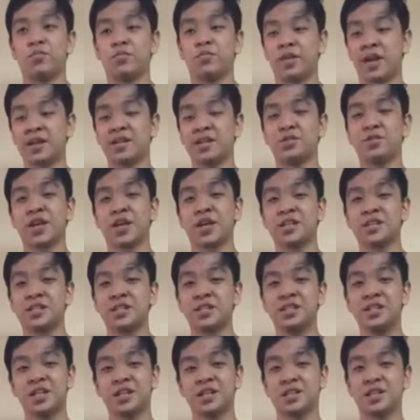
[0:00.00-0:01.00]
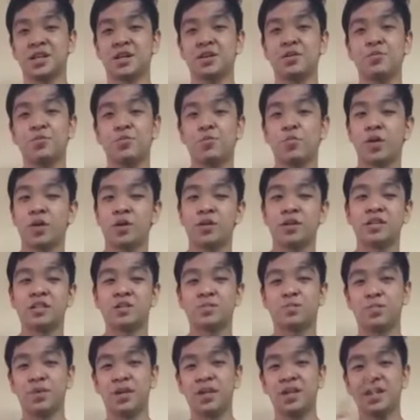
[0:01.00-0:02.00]
As you can see just now, when it
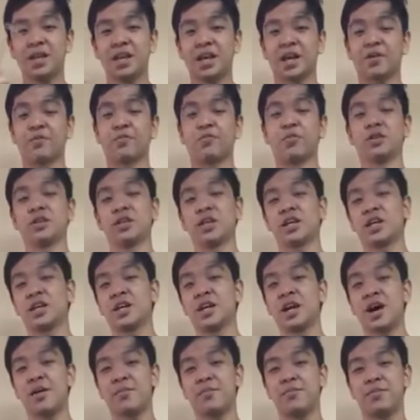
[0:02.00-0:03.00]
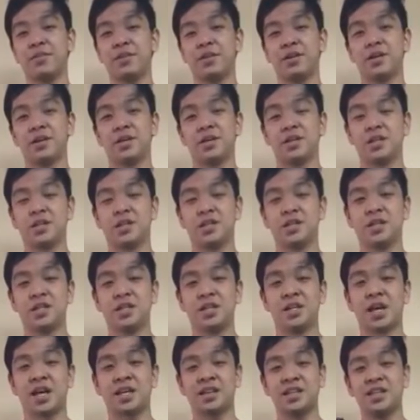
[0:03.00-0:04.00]
spin like vertical up
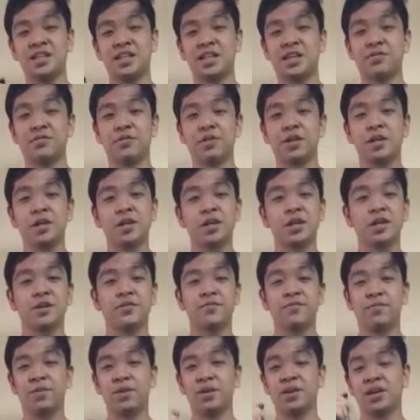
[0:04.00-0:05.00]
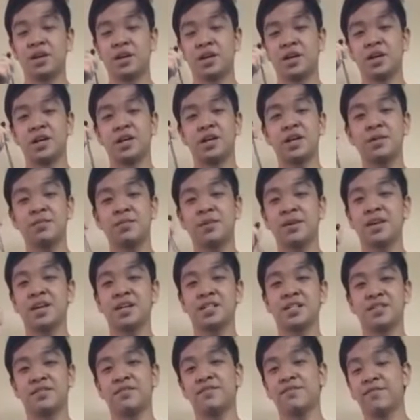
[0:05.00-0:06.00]
90 degrees, the earbud
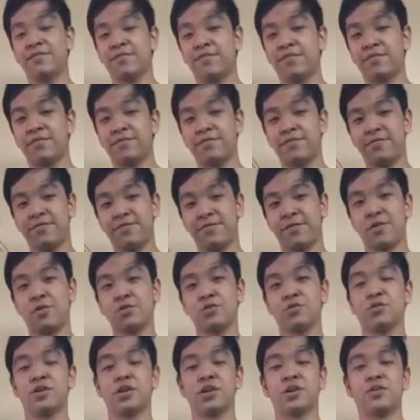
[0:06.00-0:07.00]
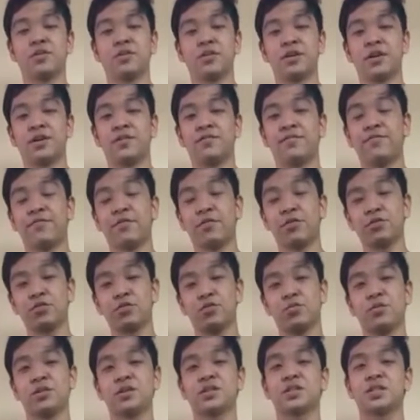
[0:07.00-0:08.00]
doesn't fall
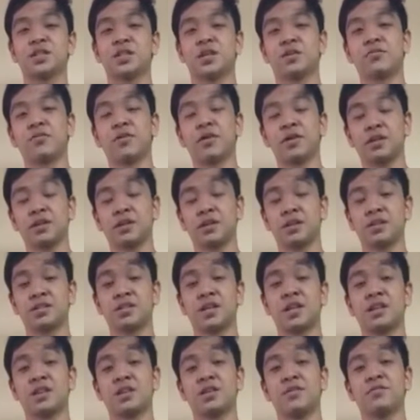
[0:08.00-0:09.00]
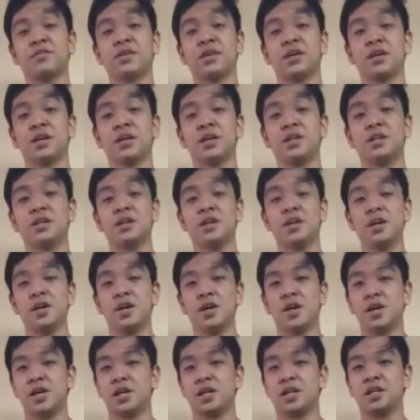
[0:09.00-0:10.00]
towards the center of the Earth.
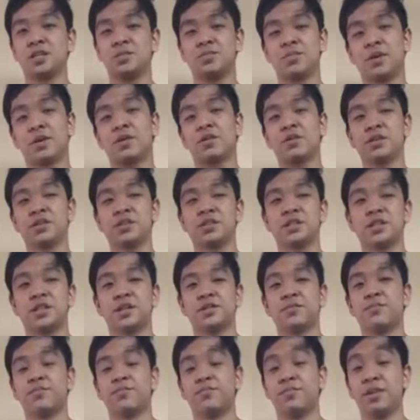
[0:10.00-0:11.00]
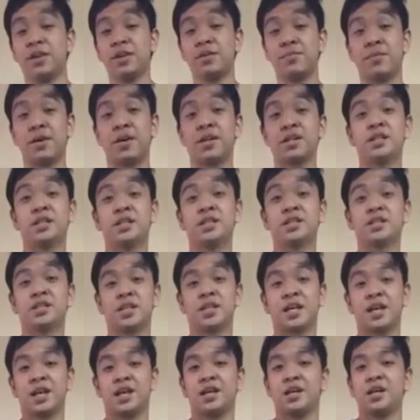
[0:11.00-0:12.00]
It's because the earbud is
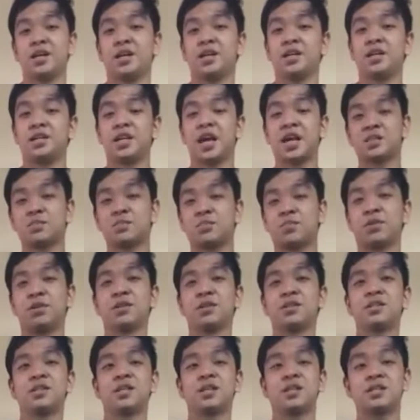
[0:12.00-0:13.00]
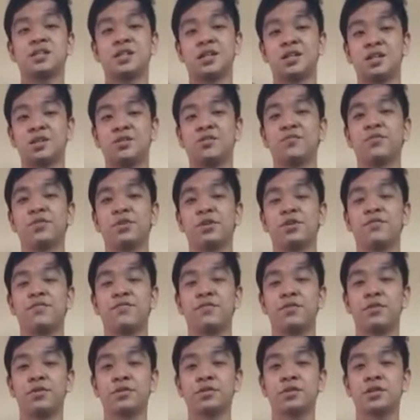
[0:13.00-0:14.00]
experiencing centrifugal
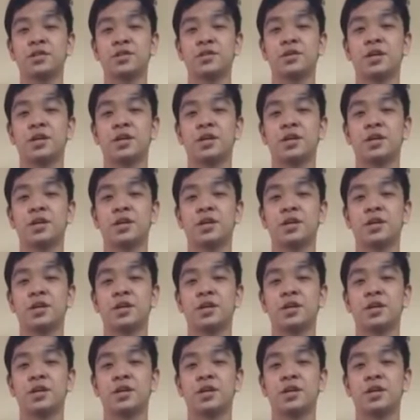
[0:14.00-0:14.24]
force,